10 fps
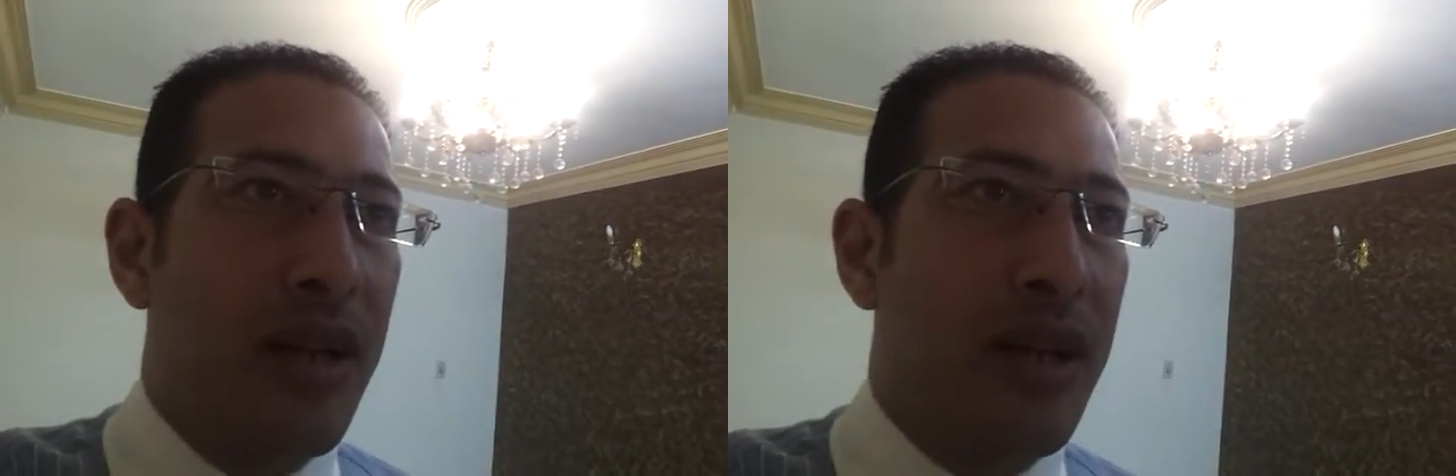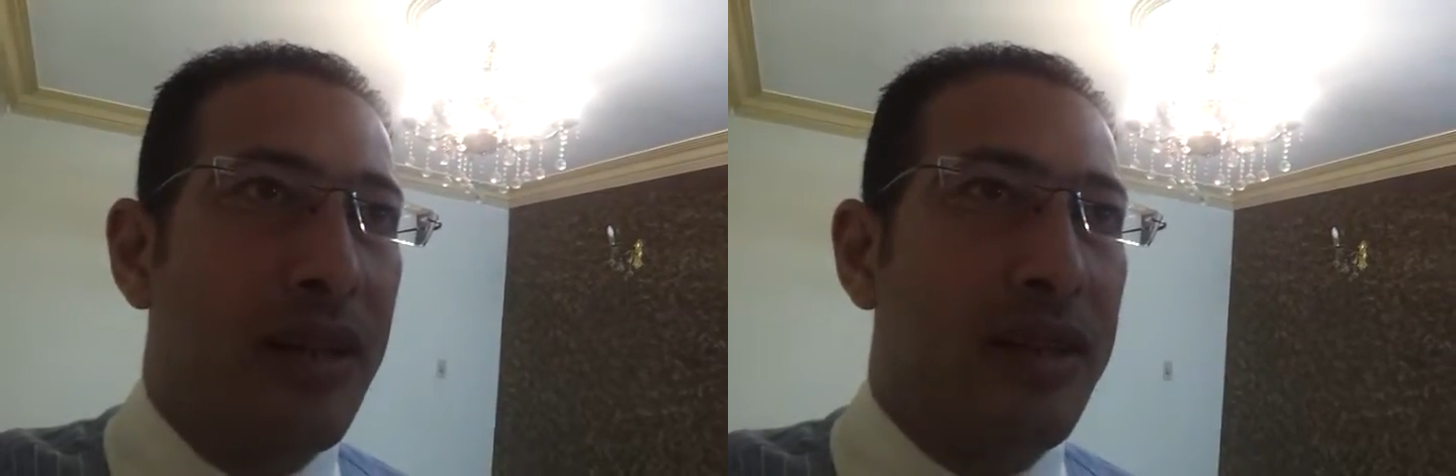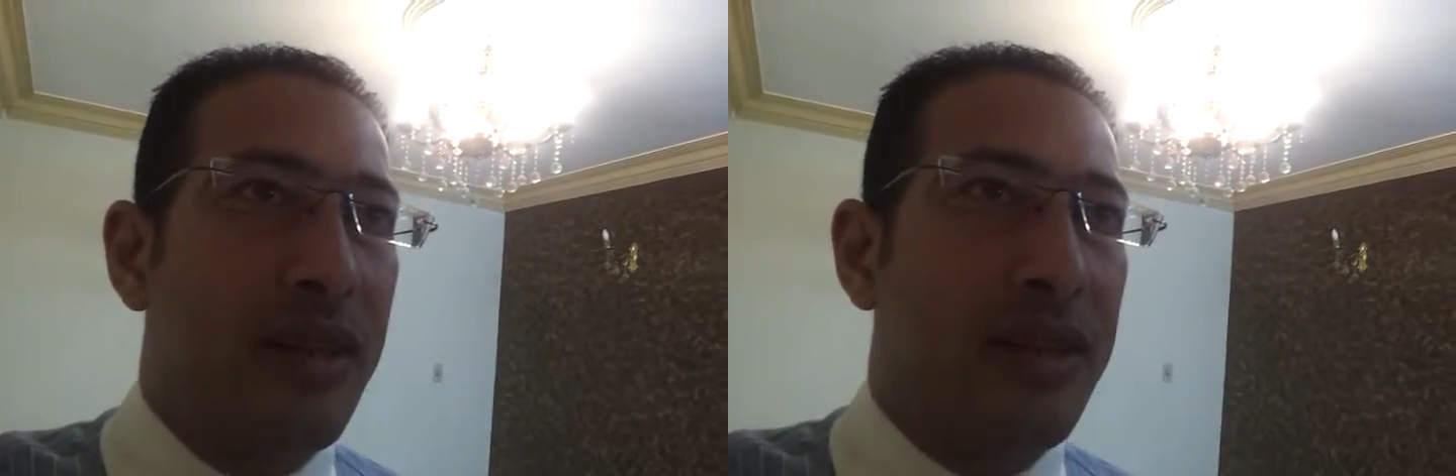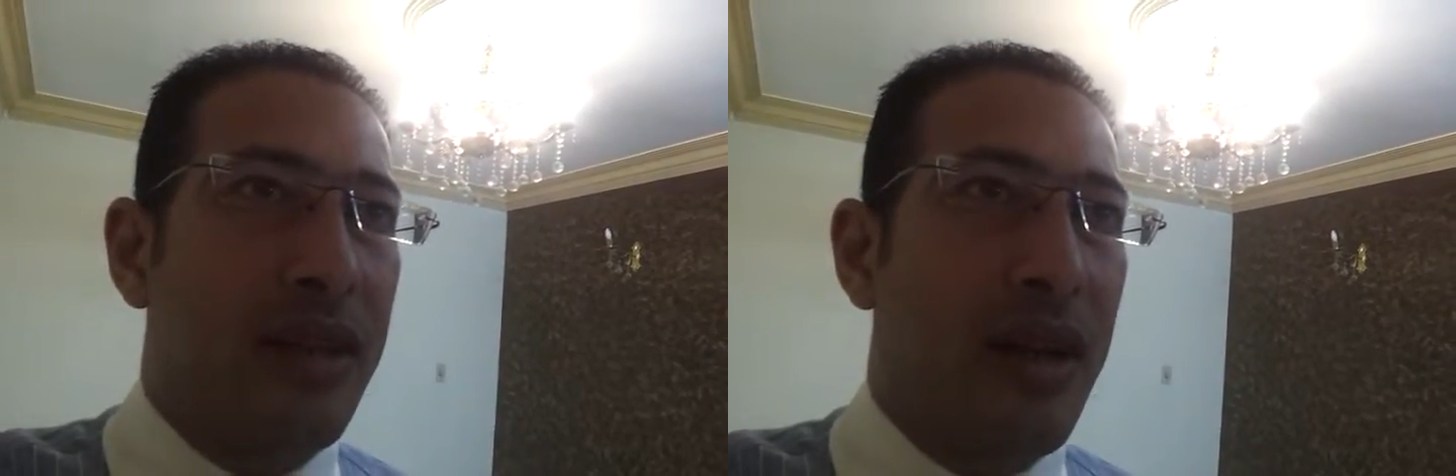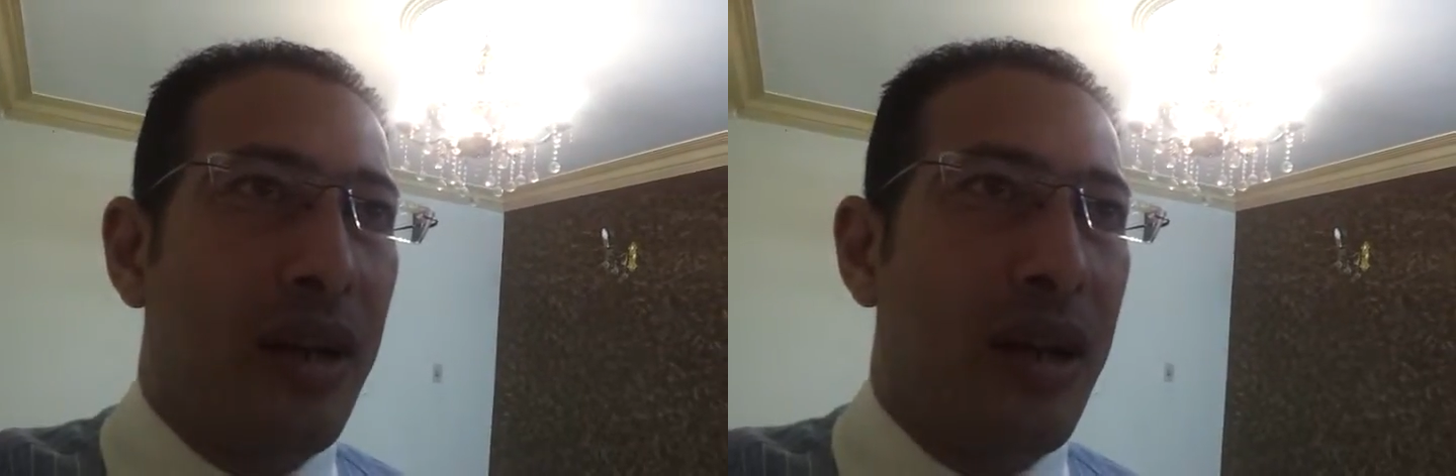in this
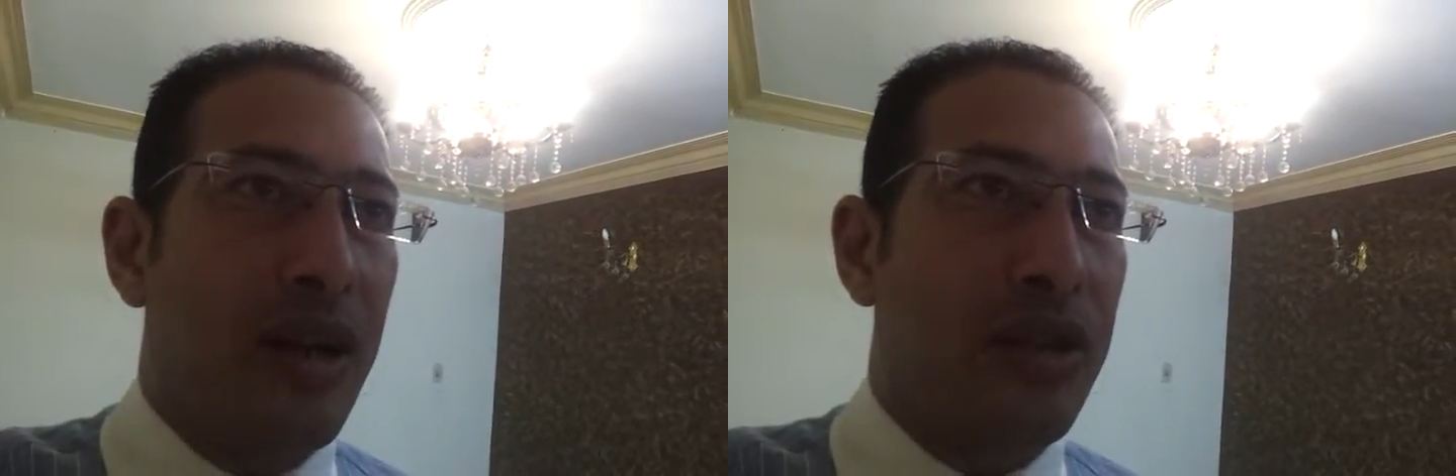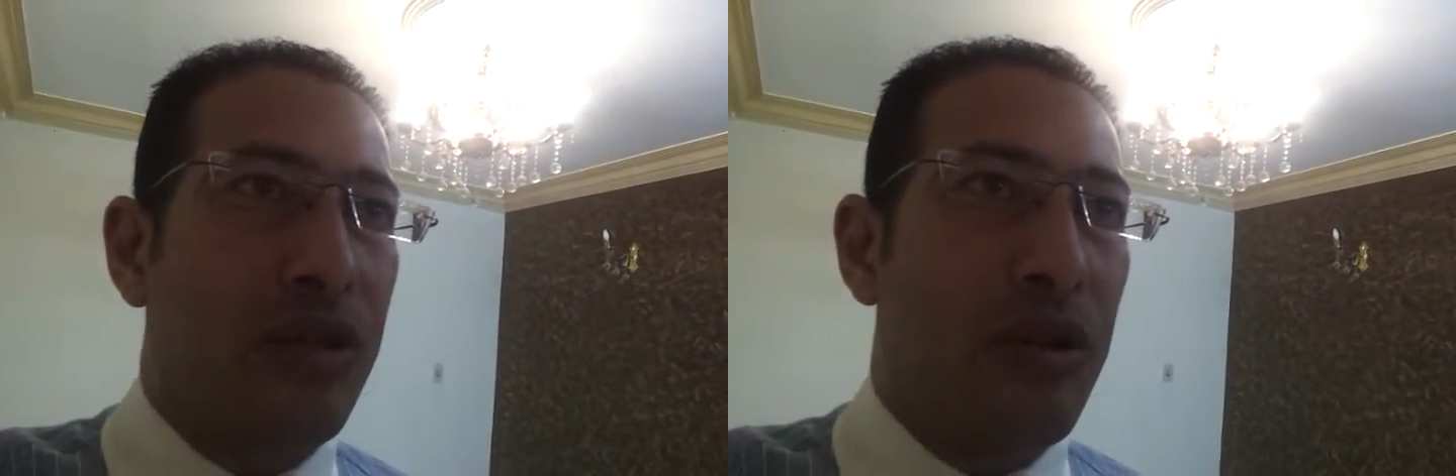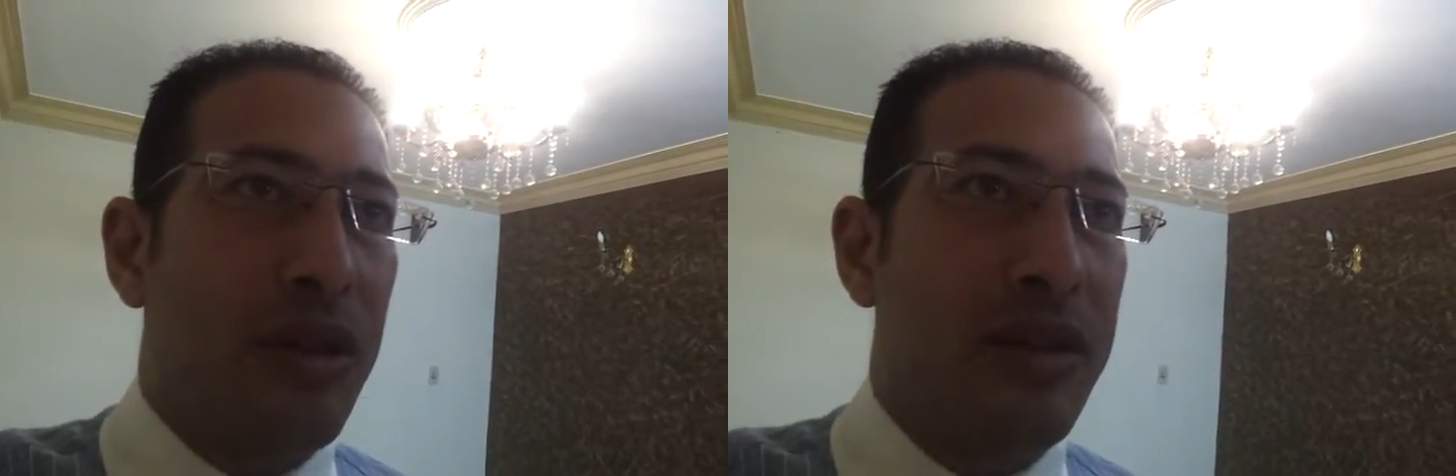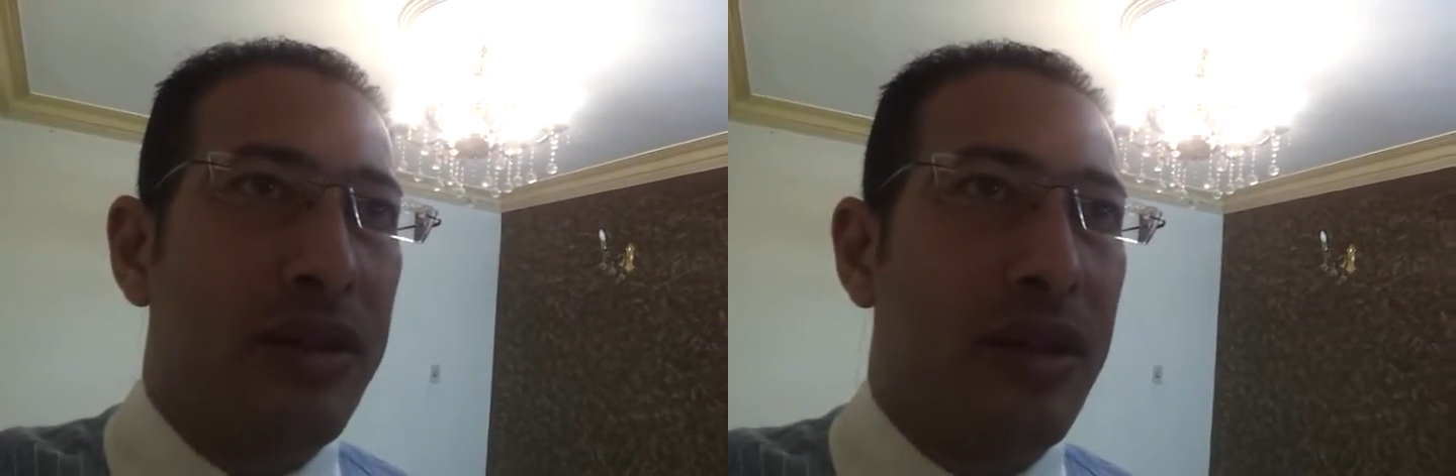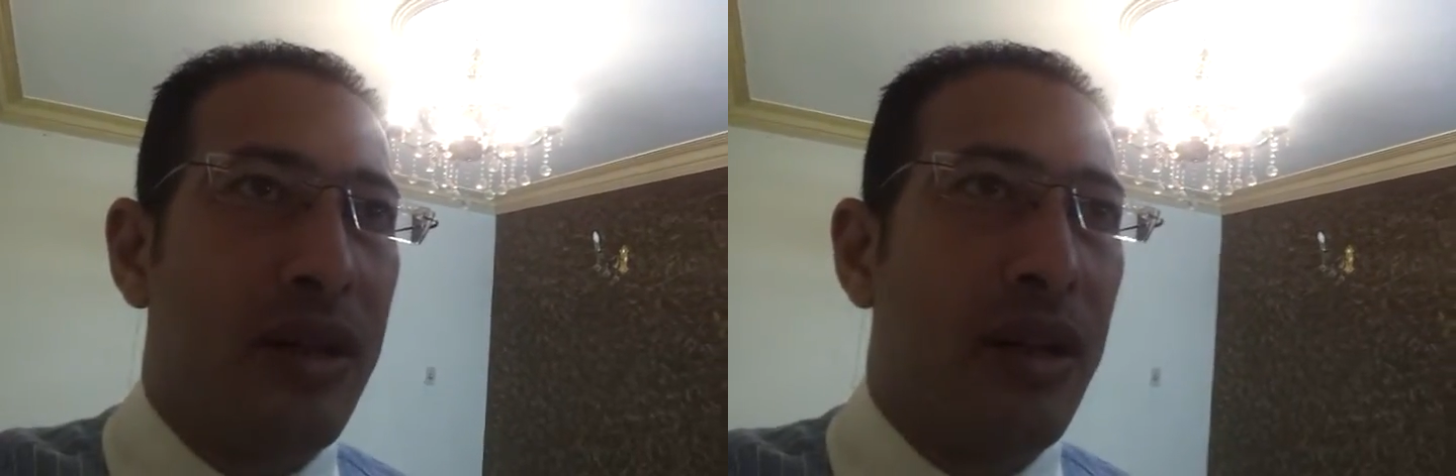
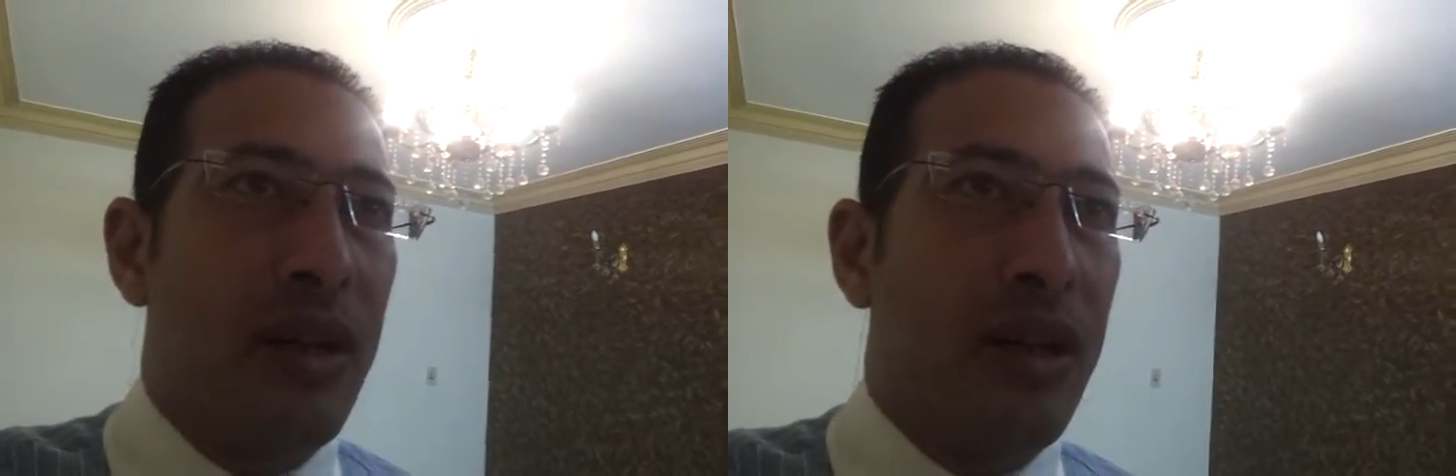tourism